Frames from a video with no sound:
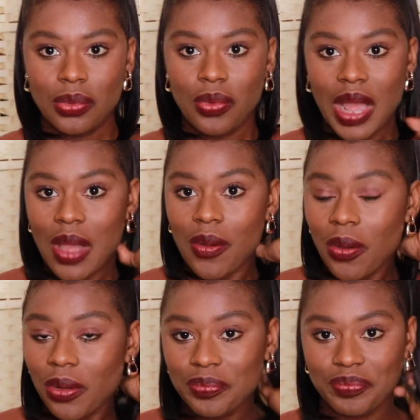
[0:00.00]

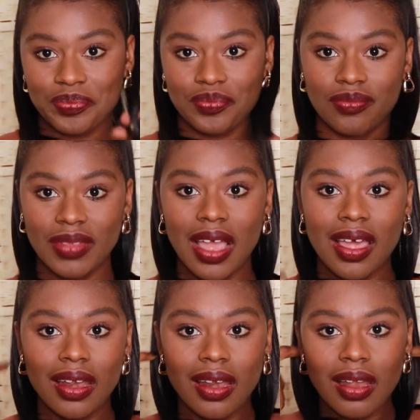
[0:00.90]
Wow,
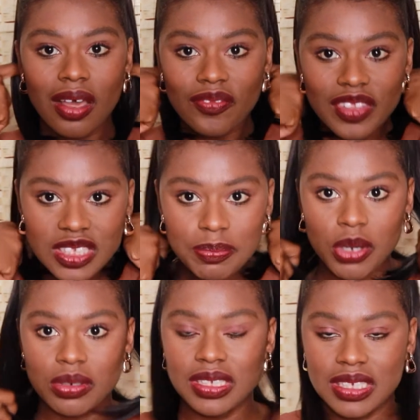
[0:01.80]
I love this
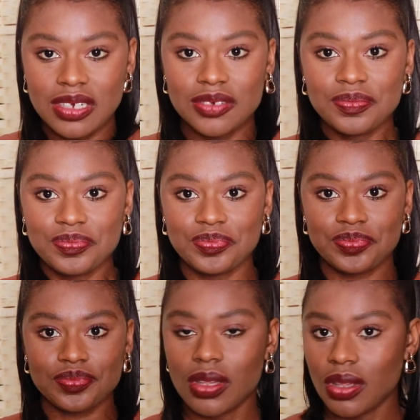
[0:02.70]
ponytail.
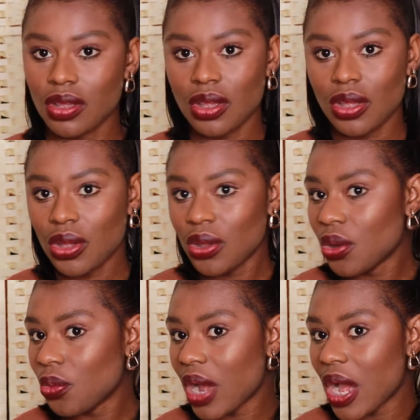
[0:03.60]

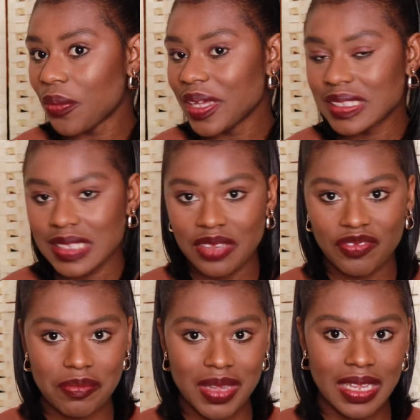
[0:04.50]
Wow, it's
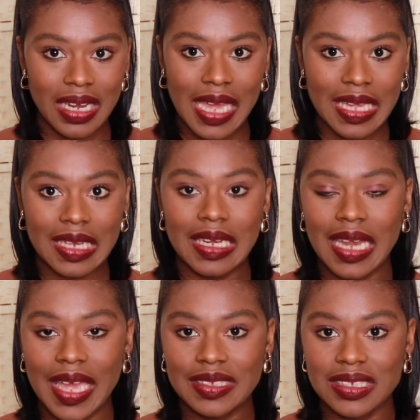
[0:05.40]
giving me like
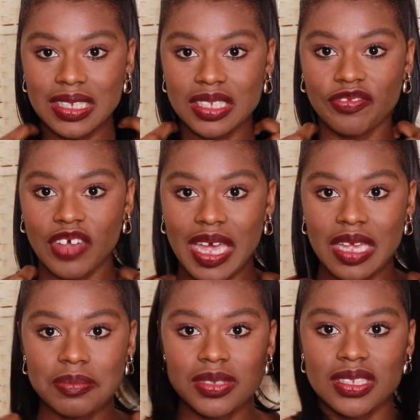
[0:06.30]
90s
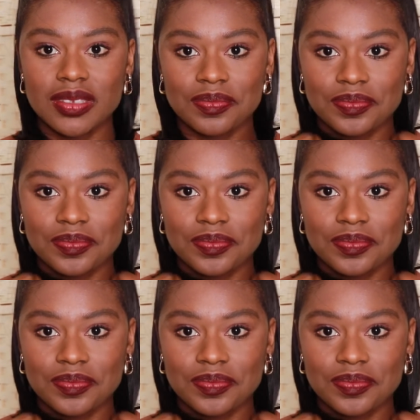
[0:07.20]
vibes.